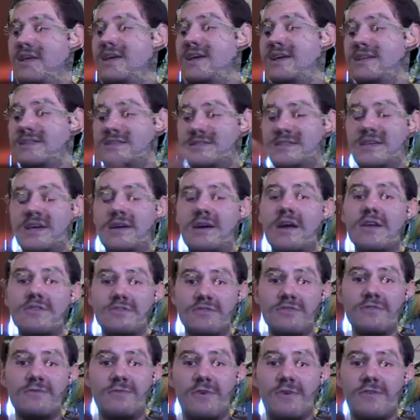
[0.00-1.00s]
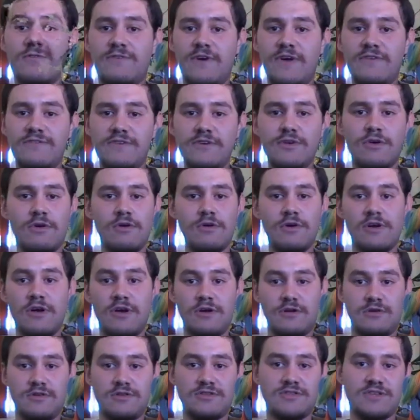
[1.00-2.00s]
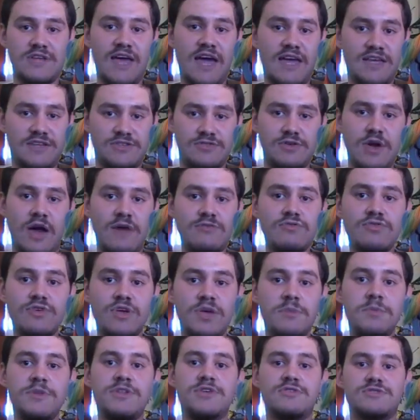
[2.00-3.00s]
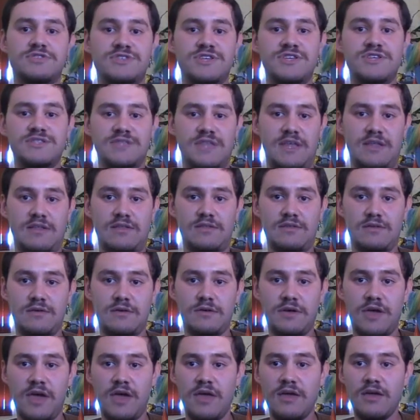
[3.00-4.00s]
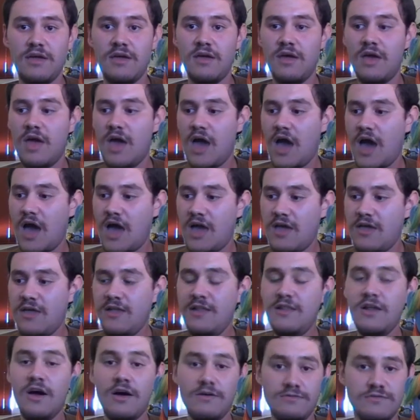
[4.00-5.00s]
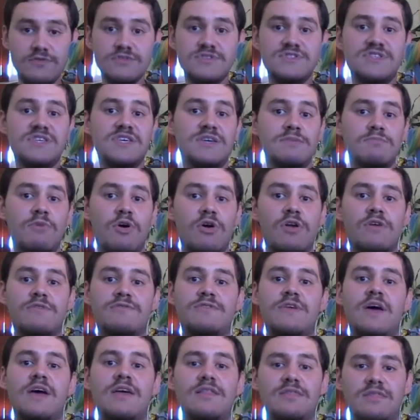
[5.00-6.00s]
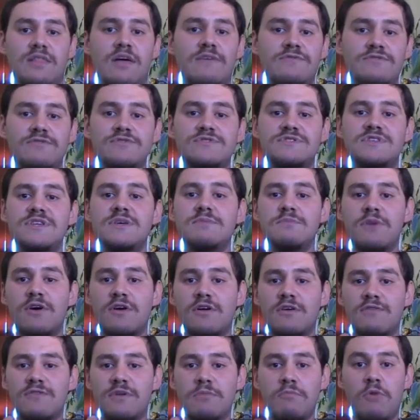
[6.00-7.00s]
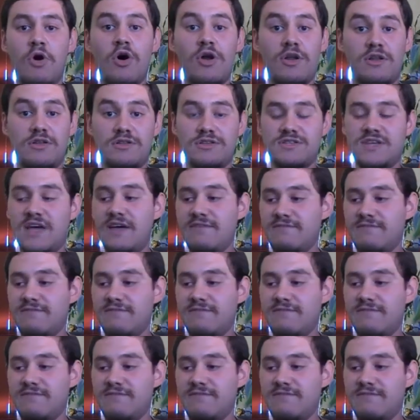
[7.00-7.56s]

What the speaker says: It's a cartoon for 5-year-old girls, guys. You have to keep it consistent, okay? I'd love to see more of the morals.